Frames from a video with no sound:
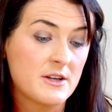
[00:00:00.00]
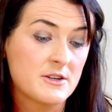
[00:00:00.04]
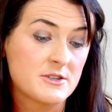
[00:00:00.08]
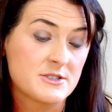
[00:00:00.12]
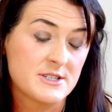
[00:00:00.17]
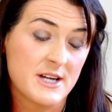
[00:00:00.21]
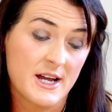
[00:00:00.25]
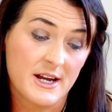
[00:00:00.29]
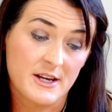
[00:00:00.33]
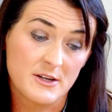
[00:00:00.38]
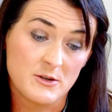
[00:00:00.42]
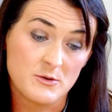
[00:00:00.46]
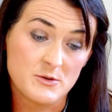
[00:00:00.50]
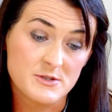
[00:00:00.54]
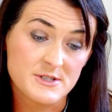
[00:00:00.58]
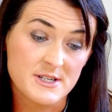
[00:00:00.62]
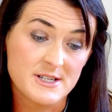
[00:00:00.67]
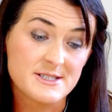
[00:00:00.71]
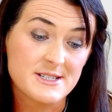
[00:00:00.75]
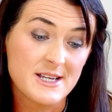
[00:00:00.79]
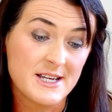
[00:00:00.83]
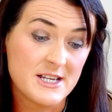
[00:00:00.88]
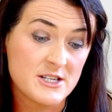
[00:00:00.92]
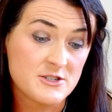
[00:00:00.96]

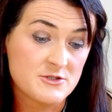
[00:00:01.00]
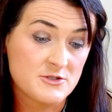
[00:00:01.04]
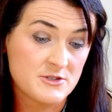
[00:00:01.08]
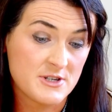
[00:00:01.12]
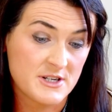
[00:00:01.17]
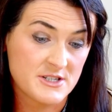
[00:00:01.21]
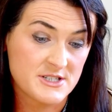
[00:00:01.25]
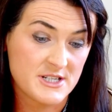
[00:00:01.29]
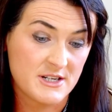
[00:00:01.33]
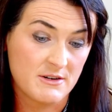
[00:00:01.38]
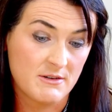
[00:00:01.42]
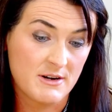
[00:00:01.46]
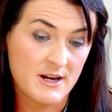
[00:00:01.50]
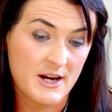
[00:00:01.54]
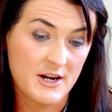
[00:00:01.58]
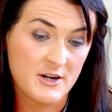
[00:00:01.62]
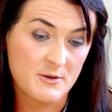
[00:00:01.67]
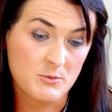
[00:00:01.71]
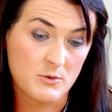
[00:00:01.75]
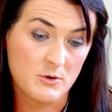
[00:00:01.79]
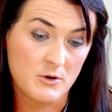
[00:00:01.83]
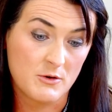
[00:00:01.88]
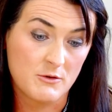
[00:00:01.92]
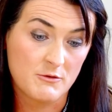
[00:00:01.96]
Diagnosis is just relied
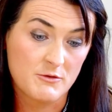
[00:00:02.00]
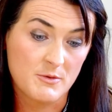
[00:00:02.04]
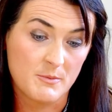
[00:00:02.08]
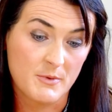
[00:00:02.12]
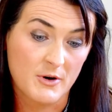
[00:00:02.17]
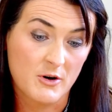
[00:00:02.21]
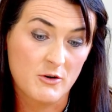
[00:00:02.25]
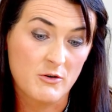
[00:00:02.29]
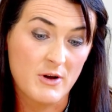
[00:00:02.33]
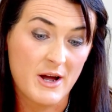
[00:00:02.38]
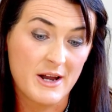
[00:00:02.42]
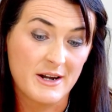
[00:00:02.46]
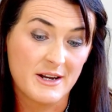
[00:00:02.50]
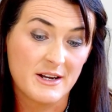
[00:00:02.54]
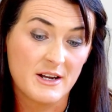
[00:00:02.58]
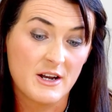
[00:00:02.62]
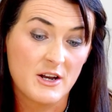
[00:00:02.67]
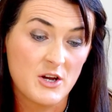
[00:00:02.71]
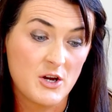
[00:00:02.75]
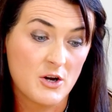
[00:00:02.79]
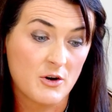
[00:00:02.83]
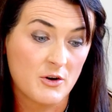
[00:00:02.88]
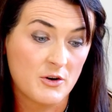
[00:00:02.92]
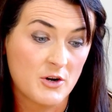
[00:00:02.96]
upon from a creatinine and
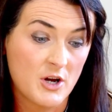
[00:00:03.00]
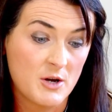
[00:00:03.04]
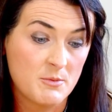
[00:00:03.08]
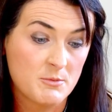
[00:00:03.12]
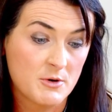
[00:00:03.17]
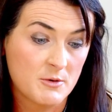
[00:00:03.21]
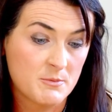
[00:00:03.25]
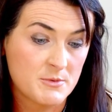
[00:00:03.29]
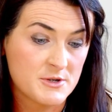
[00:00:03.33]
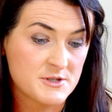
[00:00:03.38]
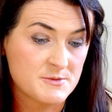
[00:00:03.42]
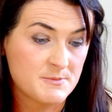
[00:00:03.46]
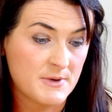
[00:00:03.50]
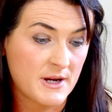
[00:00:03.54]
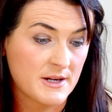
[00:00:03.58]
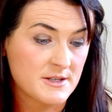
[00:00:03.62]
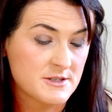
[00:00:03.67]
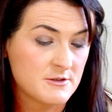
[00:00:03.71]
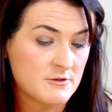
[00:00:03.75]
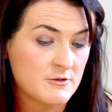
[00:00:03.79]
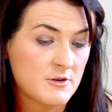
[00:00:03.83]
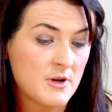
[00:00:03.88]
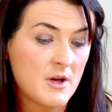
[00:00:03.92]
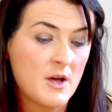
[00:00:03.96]
a urine output
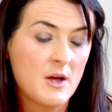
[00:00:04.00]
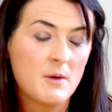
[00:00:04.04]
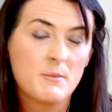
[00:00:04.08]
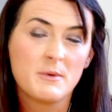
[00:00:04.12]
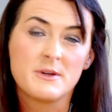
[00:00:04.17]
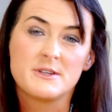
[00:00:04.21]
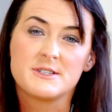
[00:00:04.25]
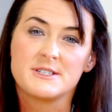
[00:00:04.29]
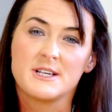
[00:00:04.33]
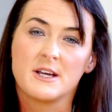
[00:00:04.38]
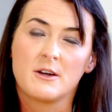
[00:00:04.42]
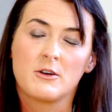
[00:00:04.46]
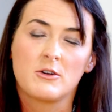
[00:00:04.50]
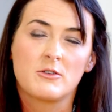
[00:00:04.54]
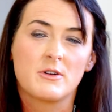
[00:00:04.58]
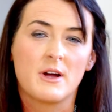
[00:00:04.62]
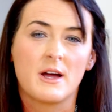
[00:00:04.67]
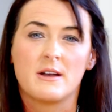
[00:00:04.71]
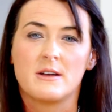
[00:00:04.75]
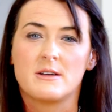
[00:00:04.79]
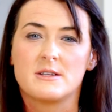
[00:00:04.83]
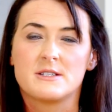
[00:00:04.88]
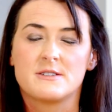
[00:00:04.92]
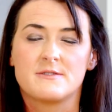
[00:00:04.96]
perspective, but serum
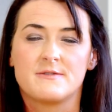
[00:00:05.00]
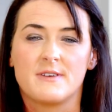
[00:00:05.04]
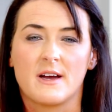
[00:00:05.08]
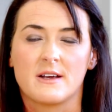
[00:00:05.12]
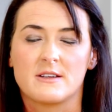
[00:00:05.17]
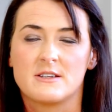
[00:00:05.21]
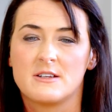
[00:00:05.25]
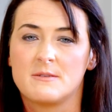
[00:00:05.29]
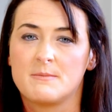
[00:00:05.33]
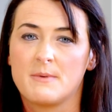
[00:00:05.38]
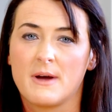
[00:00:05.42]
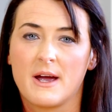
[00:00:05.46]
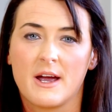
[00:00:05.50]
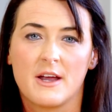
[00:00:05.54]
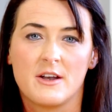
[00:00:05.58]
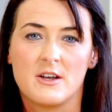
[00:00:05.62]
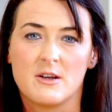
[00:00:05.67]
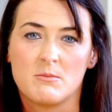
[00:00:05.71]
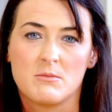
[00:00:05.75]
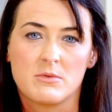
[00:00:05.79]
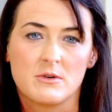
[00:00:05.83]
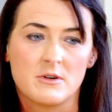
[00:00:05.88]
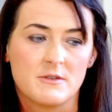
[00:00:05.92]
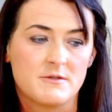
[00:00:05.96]
creatinine is affected by a
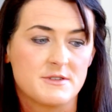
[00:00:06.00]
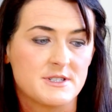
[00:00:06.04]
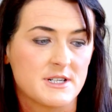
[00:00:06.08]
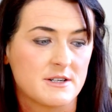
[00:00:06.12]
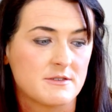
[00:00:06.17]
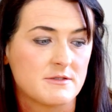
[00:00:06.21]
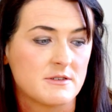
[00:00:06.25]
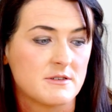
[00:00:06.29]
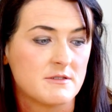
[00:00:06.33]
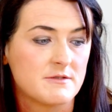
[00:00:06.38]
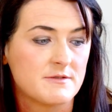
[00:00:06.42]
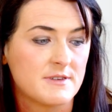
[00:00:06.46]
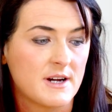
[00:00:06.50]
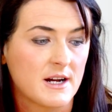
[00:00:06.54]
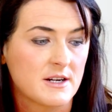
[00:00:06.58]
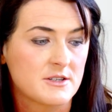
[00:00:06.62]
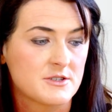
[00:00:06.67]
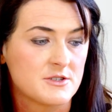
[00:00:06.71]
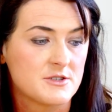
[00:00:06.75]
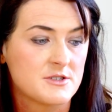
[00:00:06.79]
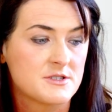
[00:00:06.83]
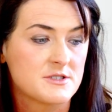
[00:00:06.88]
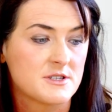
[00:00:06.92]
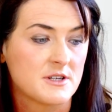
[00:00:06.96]
number of different
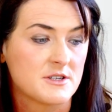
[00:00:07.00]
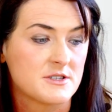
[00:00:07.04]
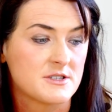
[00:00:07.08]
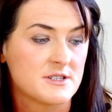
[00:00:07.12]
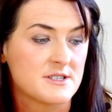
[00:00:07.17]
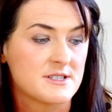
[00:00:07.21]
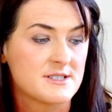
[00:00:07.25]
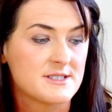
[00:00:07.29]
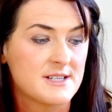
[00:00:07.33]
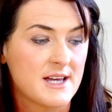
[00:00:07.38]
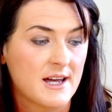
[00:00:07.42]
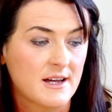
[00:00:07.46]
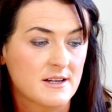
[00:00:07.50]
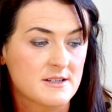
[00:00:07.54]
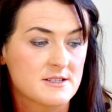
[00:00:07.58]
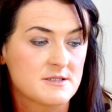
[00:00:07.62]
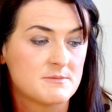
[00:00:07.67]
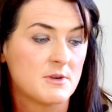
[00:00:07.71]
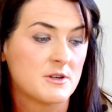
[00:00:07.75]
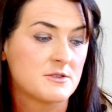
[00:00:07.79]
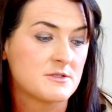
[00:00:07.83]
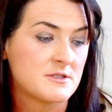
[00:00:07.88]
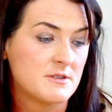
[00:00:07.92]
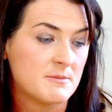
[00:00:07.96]
factors such as sex,
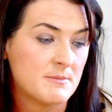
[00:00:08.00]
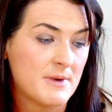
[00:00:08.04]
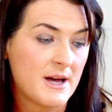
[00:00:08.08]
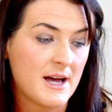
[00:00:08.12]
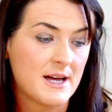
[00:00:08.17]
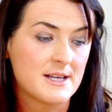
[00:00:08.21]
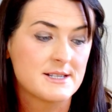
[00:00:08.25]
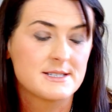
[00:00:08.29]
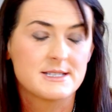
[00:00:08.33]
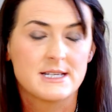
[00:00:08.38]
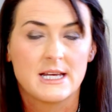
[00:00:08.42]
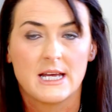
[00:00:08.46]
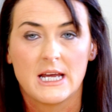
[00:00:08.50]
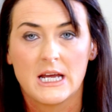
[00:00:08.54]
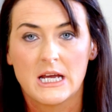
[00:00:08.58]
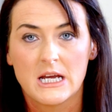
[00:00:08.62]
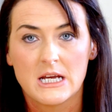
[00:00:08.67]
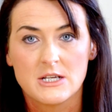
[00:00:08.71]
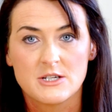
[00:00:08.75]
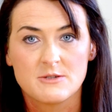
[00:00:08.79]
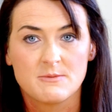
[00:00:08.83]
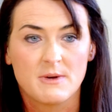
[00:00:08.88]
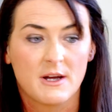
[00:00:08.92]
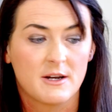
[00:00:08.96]
muscle mass,
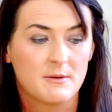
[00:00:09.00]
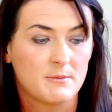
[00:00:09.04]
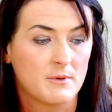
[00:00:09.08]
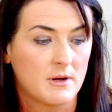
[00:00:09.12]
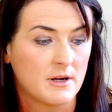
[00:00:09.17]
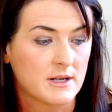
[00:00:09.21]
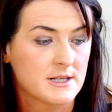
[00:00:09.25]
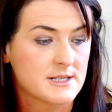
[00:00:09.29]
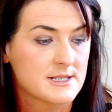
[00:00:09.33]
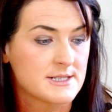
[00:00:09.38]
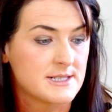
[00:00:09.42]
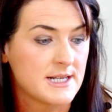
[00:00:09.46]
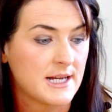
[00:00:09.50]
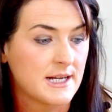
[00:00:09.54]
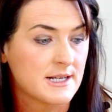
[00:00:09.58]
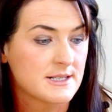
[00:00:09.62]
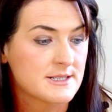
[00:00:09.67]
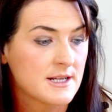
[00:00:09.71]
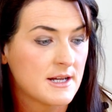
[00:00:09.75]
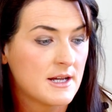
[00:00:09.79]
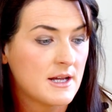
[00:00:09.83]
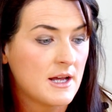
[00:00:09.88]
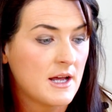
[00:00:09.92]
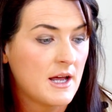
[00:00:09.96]
age, metabolic
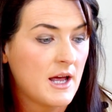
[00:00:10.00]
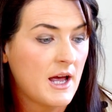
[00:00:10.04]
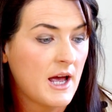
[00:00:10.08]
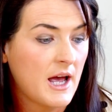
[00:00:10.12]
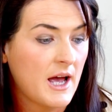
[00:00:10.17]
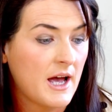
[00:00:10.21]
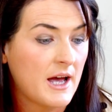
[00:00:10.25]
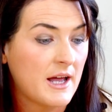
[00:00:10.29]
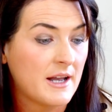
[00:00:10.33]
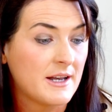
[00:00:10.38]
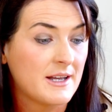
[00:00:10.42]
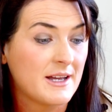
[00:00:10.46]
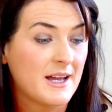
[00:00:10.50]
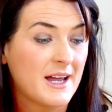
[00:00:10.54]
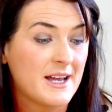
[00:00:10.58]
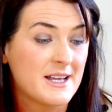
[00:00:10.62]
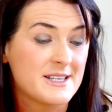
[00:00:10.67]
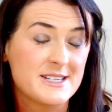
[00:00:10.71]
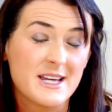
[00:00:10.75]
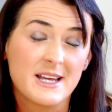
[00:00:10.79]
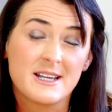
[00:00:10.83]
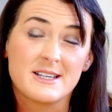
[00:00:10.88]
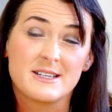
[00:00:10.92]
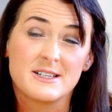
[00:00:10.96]
state, and
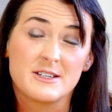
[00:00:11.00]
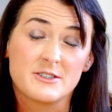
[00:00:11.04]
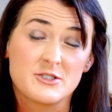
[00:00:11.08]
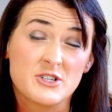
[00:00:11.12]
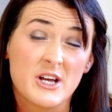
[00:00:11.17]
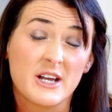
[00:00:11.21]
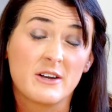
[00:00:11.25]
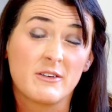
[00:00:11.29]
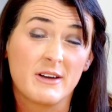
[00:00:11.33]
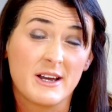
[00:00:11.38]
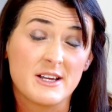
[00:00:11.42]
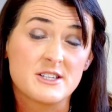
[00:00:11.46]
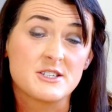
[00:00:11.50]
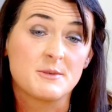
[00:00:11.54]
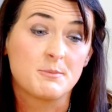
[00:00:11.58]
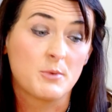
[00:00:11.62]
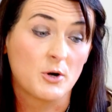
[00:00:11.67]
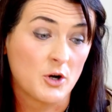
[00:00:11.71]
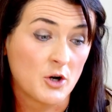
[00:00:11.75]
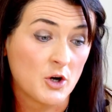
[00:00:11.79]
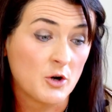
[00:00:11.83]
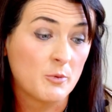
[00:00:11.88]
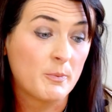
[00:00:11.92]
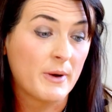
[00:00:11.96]
generally it's a
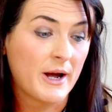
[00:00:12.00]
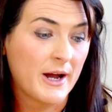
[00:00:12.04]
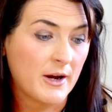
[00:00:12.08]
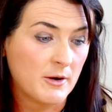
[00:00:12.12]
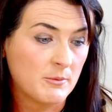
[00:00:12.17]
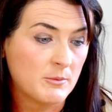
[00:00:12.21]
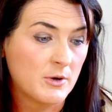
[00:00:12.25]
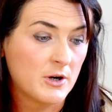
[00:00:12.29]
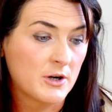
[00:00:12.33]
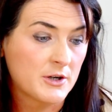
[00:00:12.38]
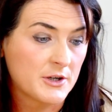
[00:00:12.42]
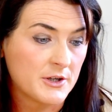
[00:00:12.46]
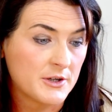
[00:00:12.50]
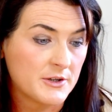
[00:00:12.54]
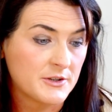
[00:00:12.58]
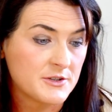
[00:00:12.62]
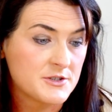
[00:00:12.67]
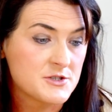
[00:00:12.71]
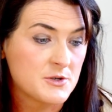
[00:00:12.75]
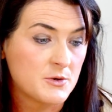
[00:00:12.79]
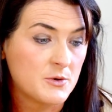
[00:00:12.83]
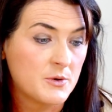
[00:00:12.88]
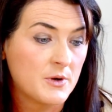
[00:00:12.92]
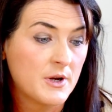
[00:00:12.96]
poor biomarker.
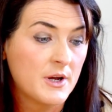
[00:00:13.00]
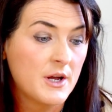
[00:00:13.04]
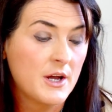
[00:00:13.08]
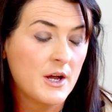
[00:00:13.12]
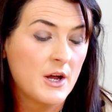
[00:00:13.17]
So